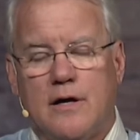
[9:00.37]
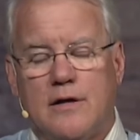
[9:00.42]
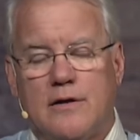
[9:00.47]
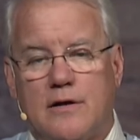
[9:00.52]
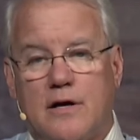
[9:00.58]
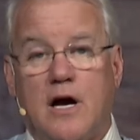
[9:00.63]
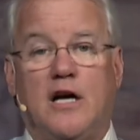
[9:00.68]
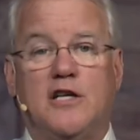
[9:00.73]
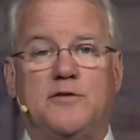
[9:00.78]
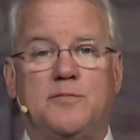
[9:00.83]

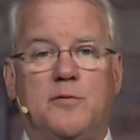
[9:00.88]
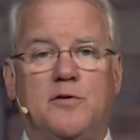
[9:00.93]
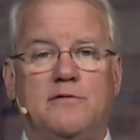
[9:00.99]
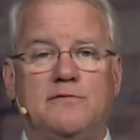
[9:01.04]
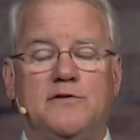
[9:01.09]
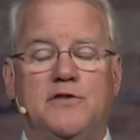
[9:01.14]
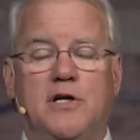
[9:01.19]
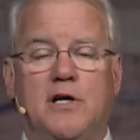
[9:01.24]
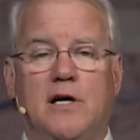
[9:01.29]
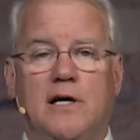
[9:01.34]
The Gospel
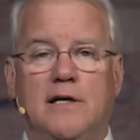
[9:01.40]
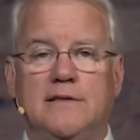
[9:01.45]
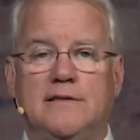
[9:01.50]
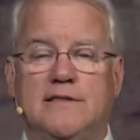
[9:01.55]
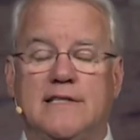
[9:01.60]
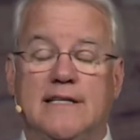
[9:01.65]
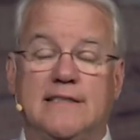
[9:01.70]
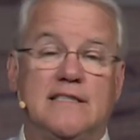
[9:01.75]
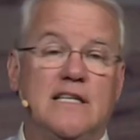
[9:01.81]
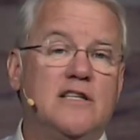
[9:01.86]
of John says,